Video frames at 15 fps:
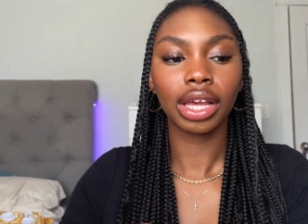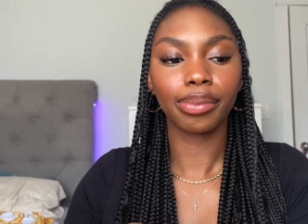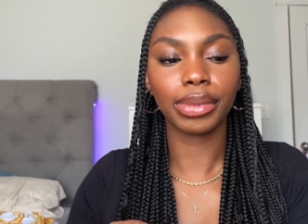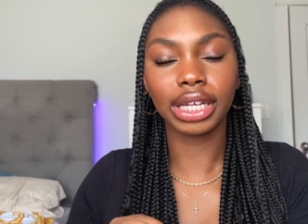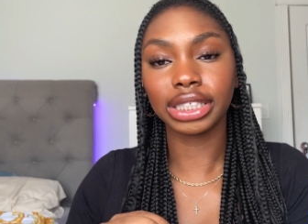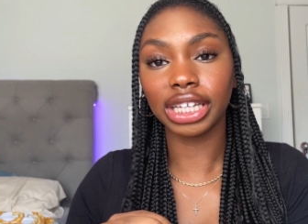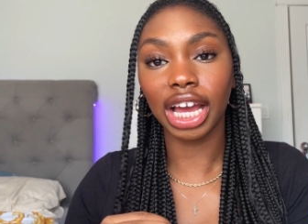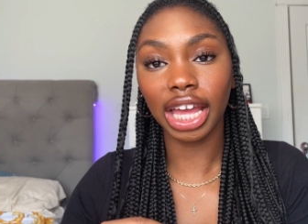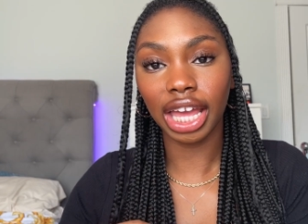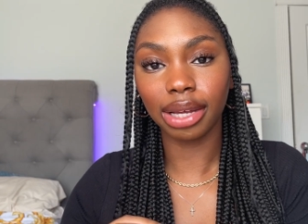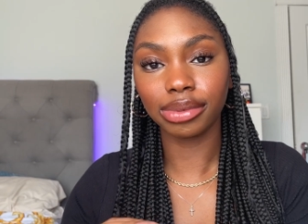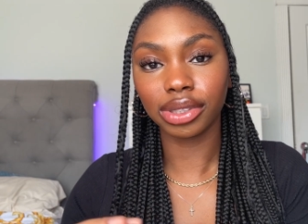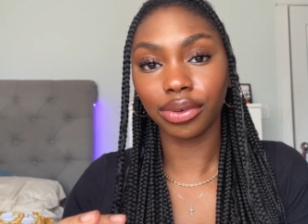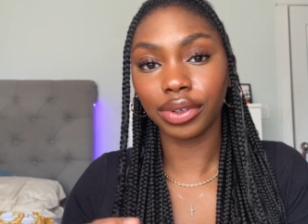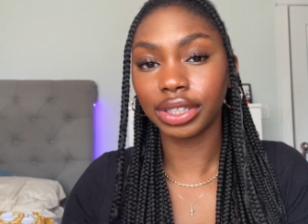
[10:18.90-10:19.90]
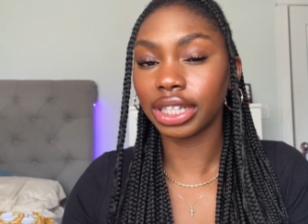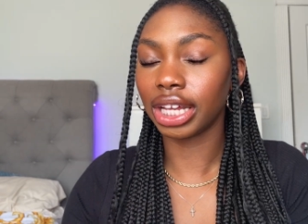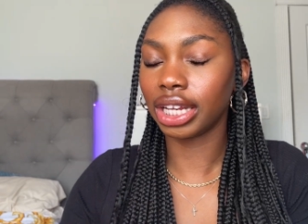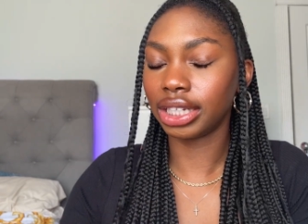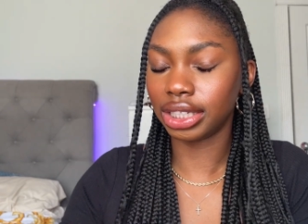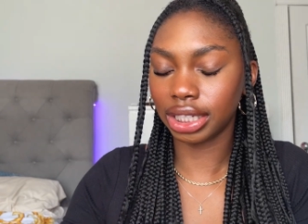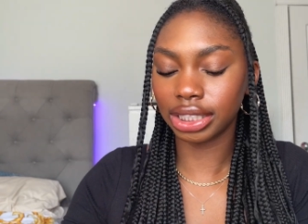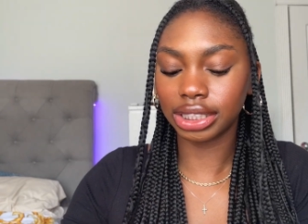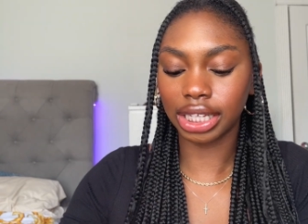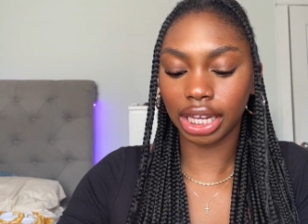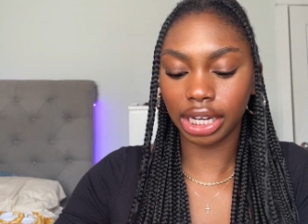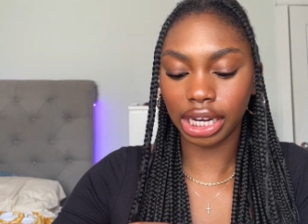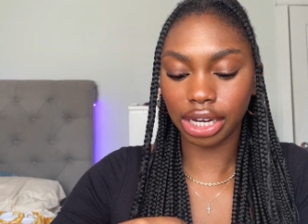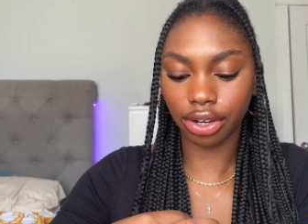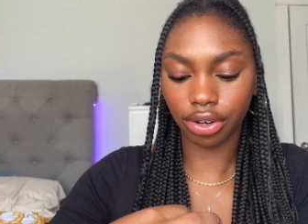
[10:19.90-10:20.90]
because I am someone that does get
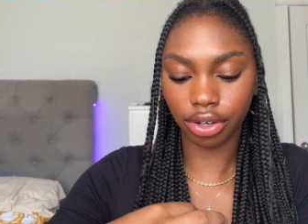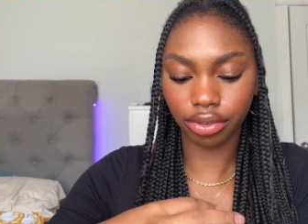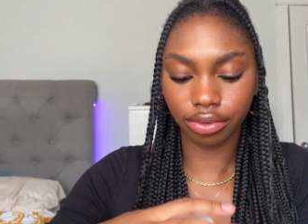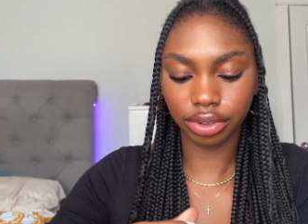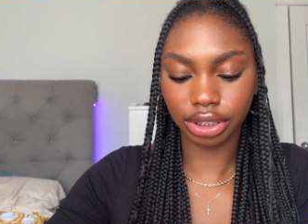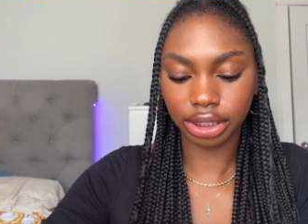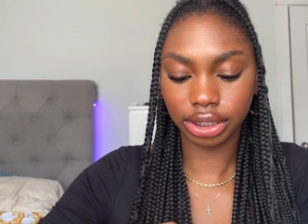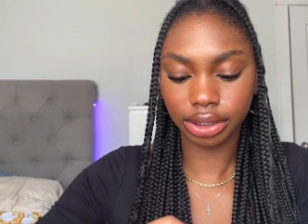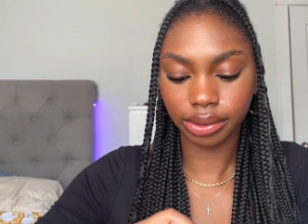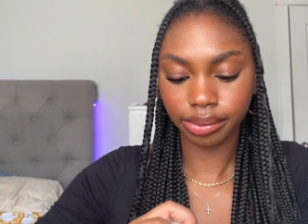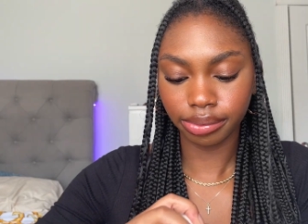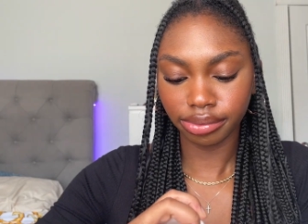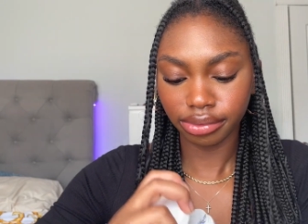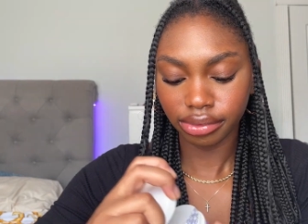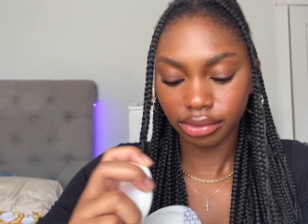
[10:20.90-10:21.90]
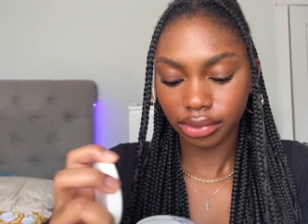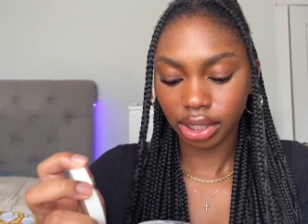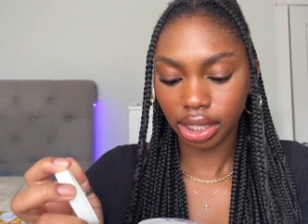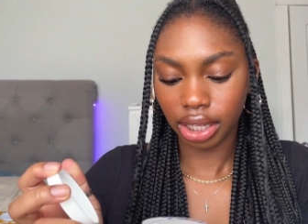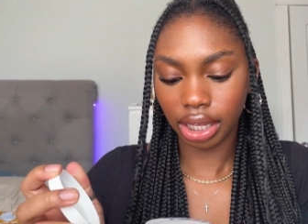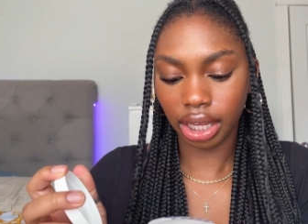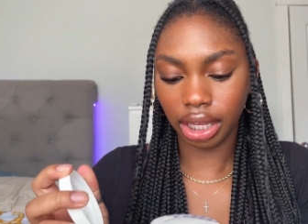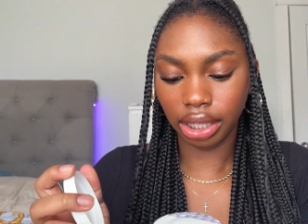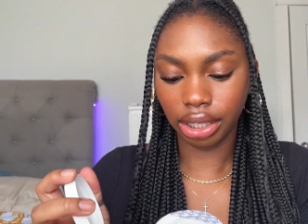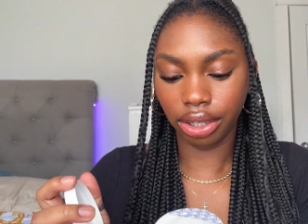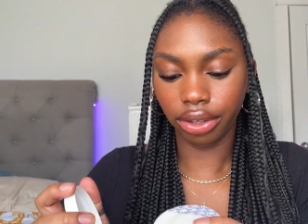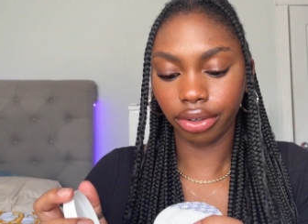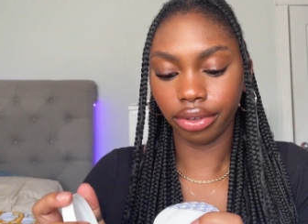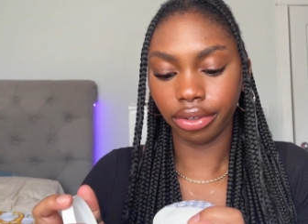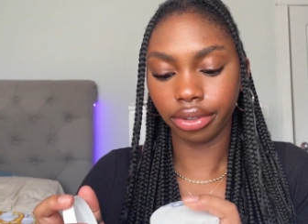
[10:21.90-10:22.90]
ingrowns in
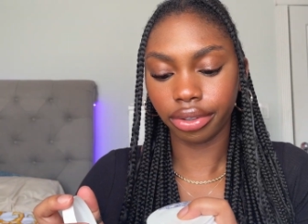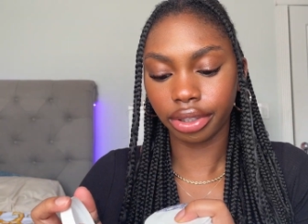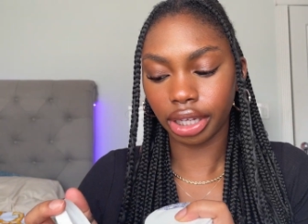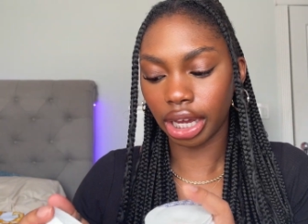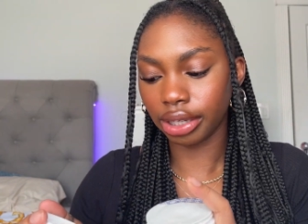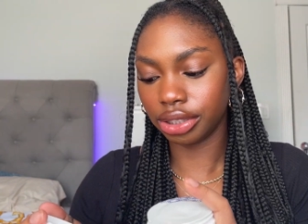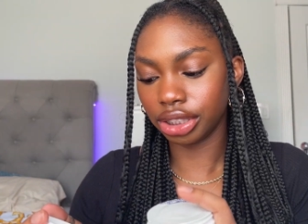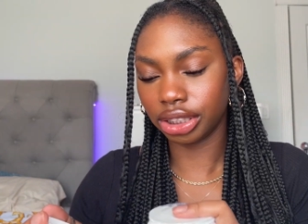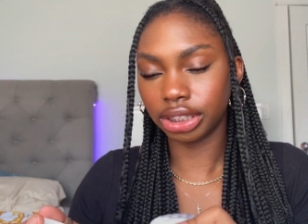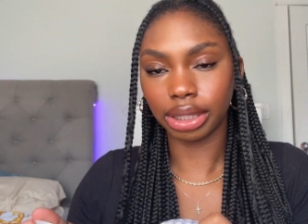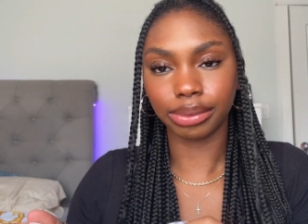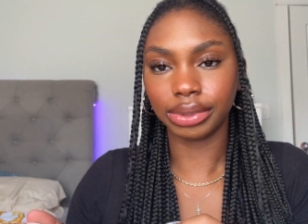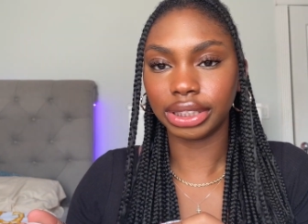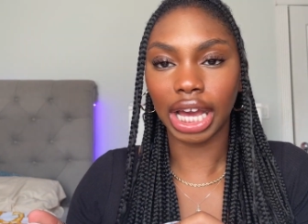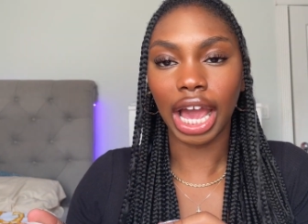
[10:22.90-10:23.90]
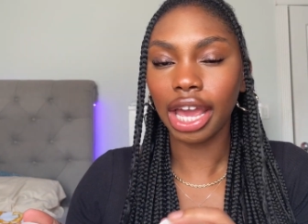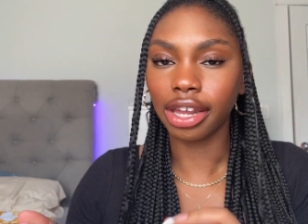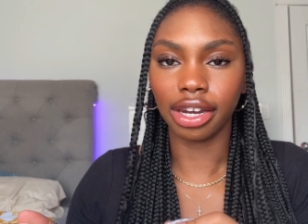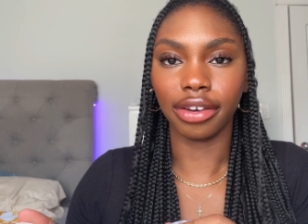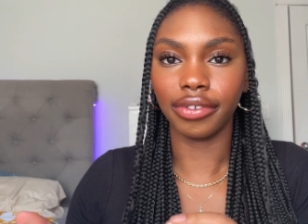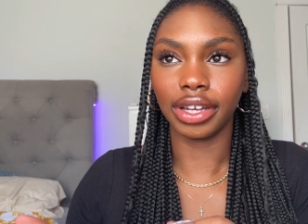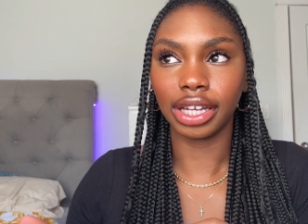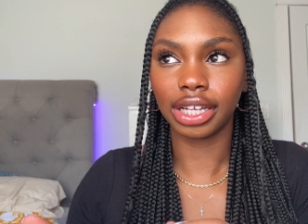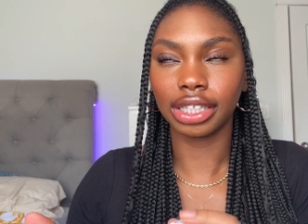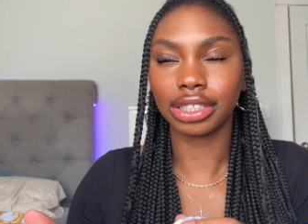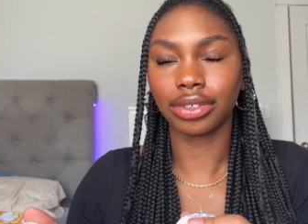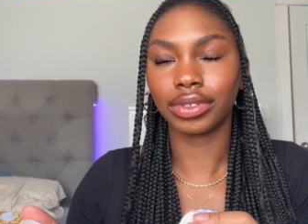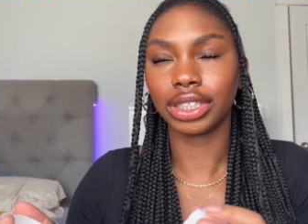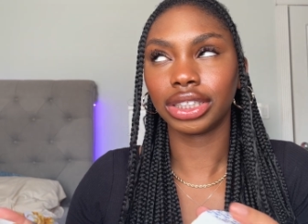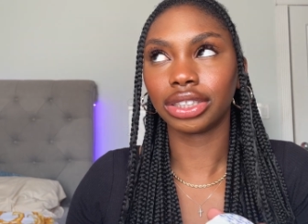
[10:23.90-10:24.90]
you. I just, I'm tired of it because I
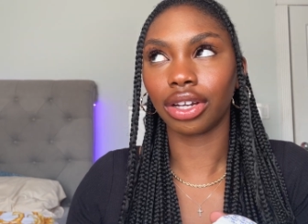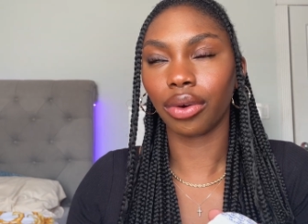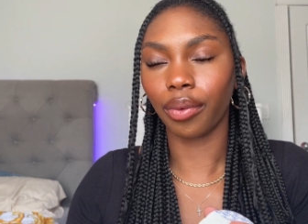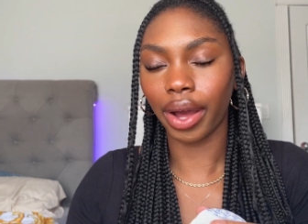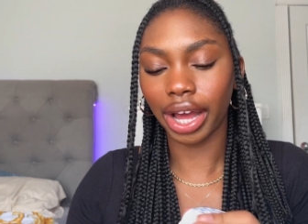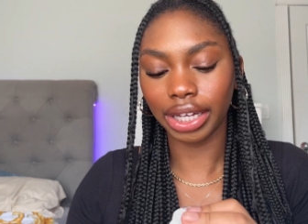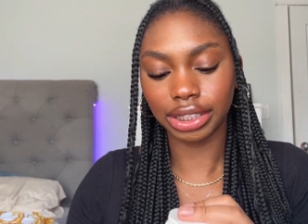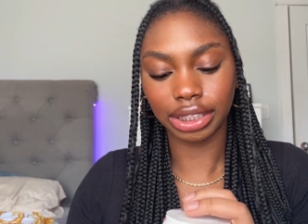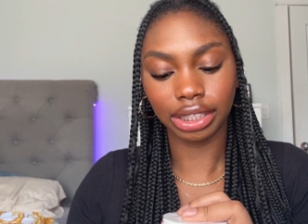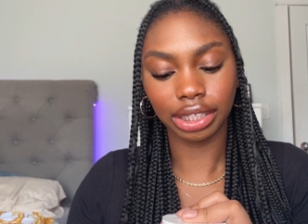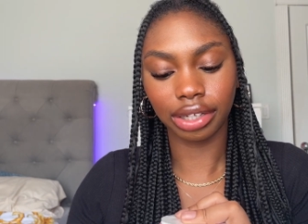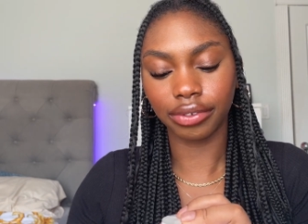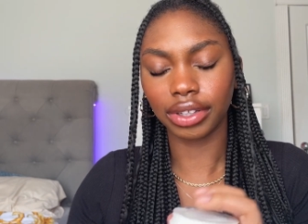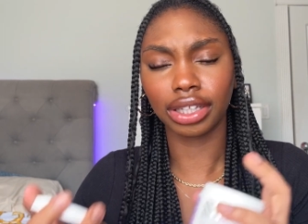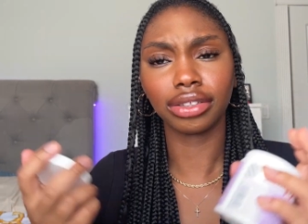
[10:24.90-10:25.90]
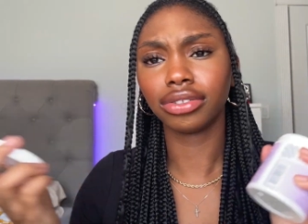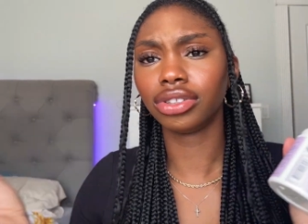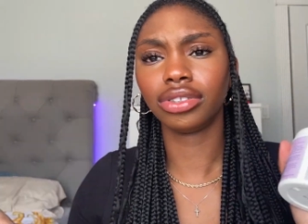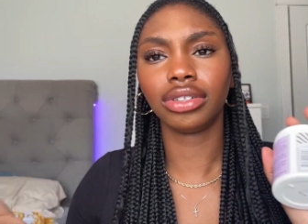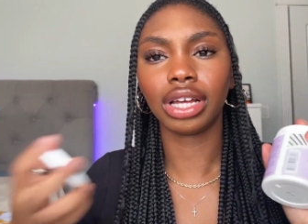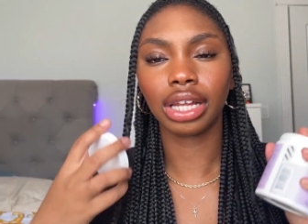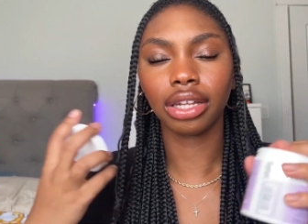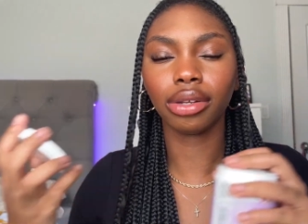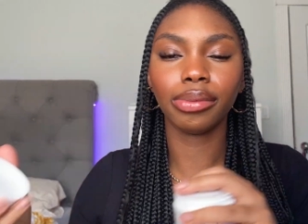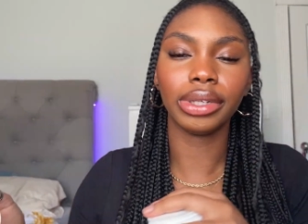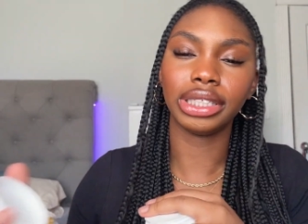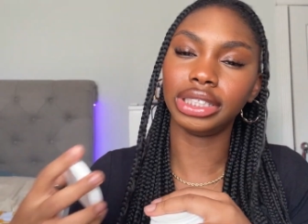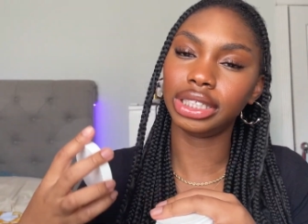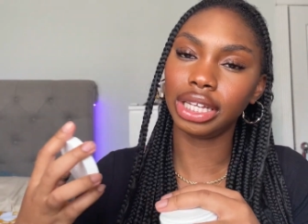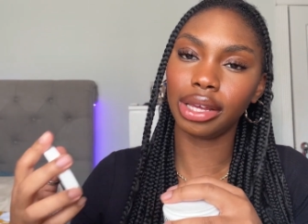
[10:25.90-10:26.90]
want to start waxing and everything. A little bit
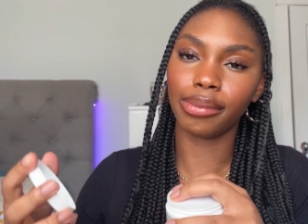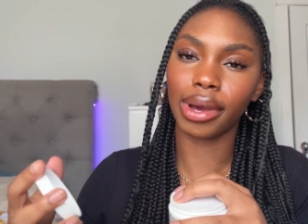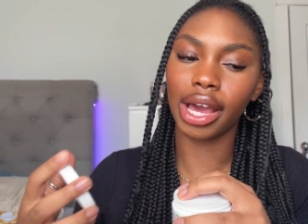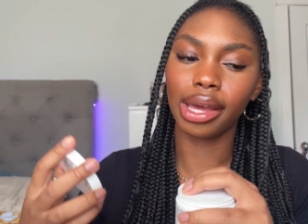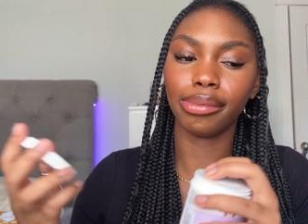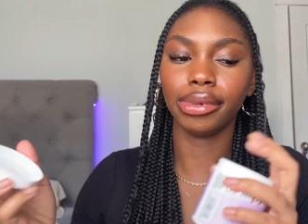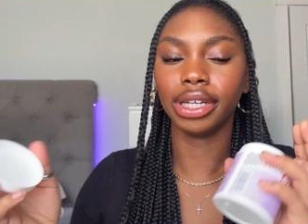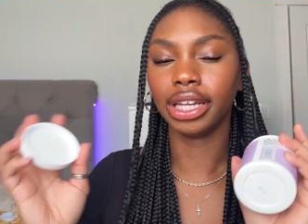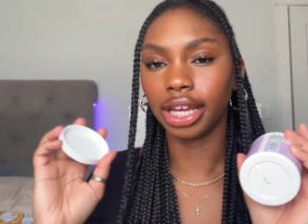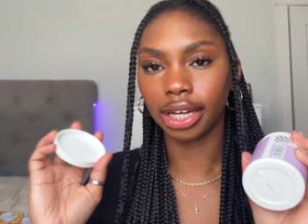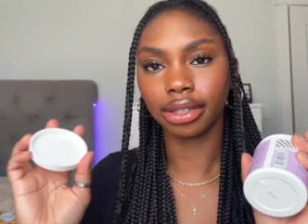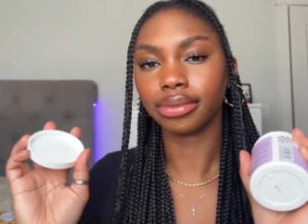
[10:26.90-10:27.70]
TMI, but yeah